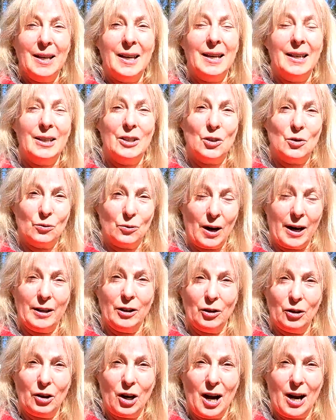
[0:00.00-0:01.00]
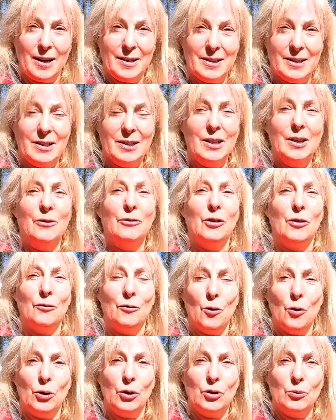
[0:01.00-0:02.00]
It is right across from
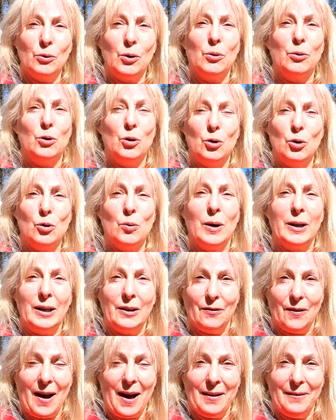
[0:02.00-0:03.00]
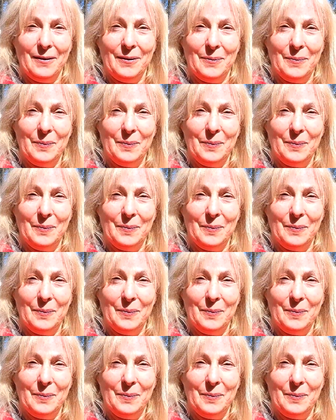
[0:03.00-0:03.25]
Forest Road 225.